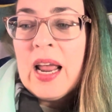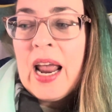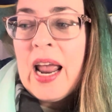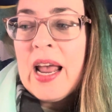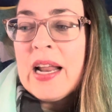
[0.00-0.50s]

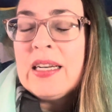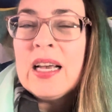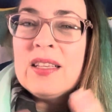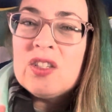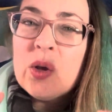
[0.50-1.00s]
And
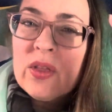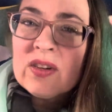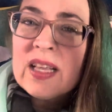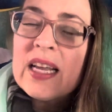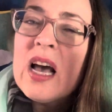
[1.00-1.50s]
so
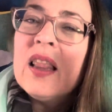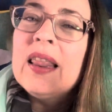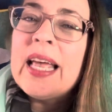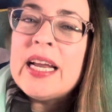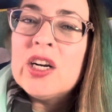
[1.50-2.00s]
there's like
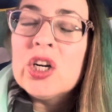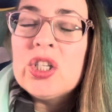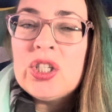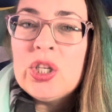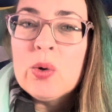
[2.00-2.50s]
layers
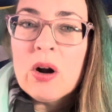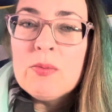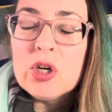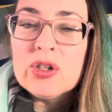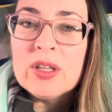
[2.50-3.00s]
to our
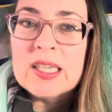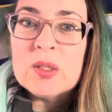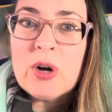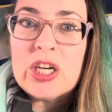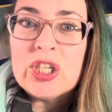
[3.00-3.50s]
emotional
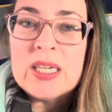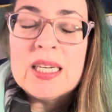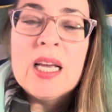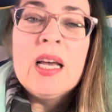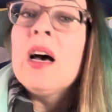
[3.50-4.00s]
expression.
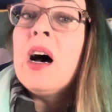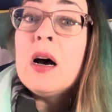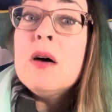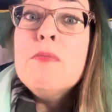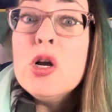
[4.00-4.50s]

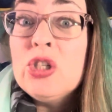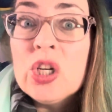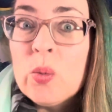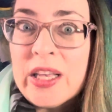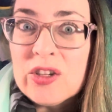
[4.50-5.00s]

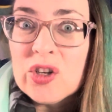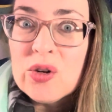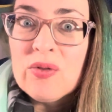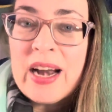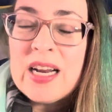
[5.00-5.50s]
Emotion wheels are
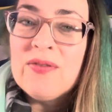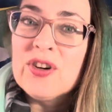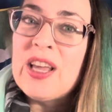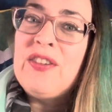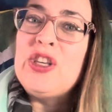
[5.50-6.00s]
great for
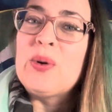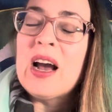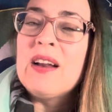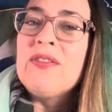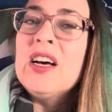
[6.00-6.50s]
giving you
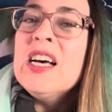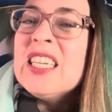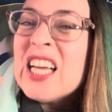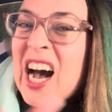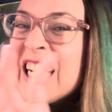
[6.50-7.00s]
kind of
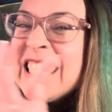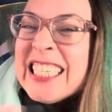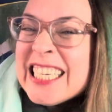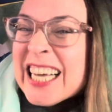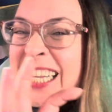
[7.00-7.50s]
tons
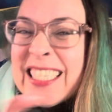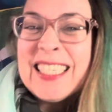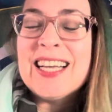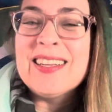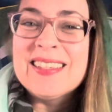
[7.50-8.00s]
and tons and
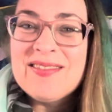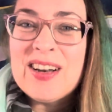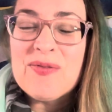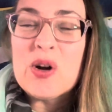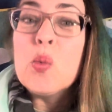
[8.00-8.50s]
tons of
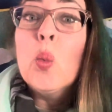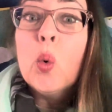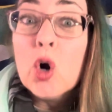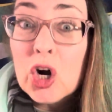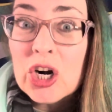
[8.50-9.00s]
different
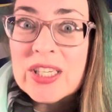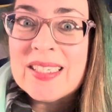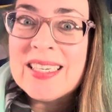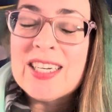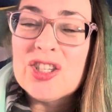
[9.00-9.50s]
words
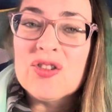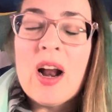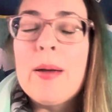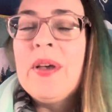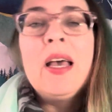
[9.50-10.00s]
to
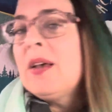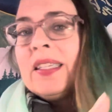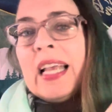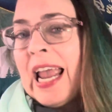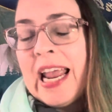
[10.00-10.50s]
describe,
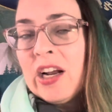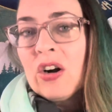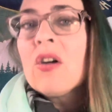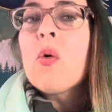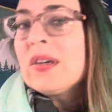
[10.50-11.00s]
say,
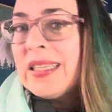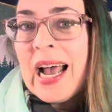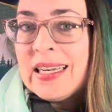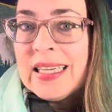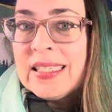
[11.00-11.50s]
anger or
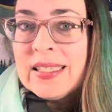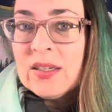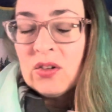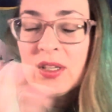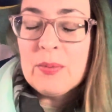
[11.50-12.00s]
sadness
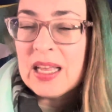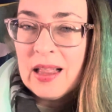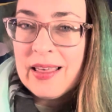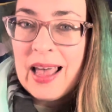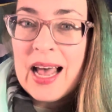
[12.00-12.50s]
or something
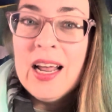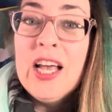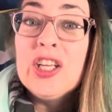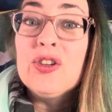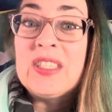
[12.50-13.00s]
like that.
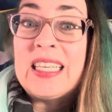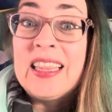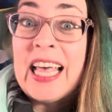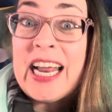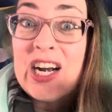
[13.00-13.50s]
You'll see
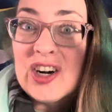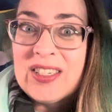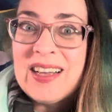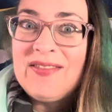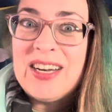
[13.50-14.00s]
layers
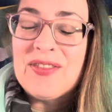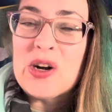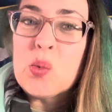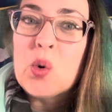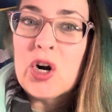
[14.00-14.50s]
of different
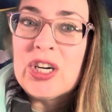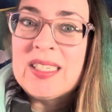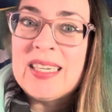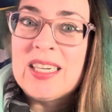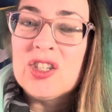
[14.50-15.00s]
words
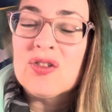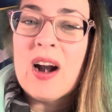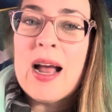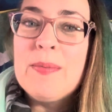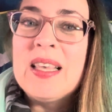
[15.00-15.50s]
to
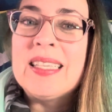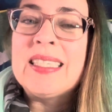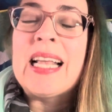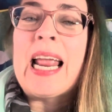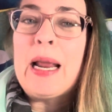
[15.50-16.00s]
describe the
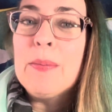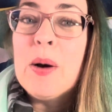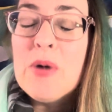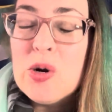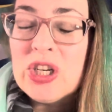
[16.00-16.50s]
same
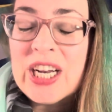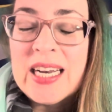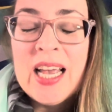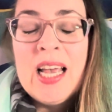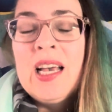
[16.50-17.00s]
emotion.
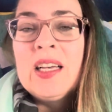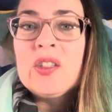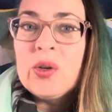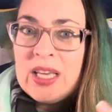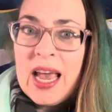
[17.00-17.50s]
So,
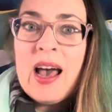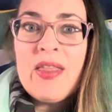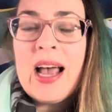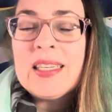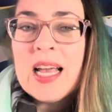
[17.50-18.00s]
yeah,
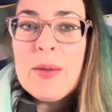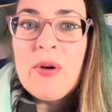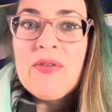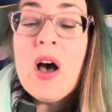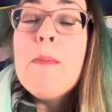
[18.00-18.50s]
that type
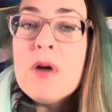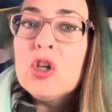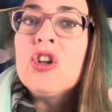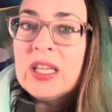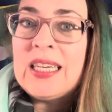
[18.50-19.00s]
of
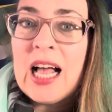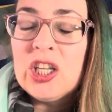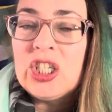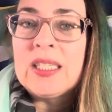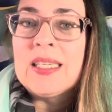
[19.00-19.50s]
emotional
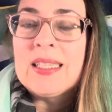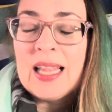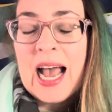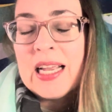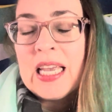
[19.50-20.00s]
intelligence is
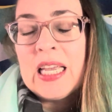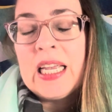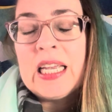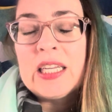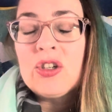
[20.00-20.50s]
lacking
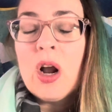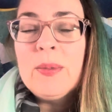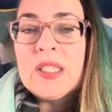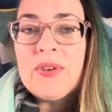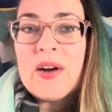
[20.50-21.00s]
in trauma
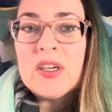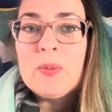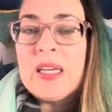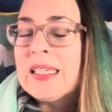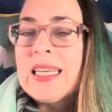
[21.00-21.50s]
survivors
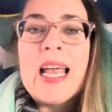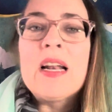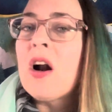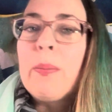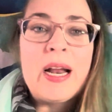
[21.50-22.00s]
because, again,
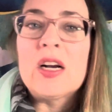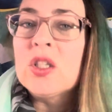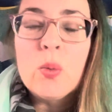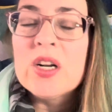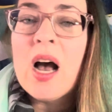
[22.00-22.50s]
our
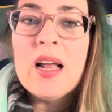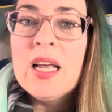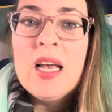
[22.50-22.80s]
parents were not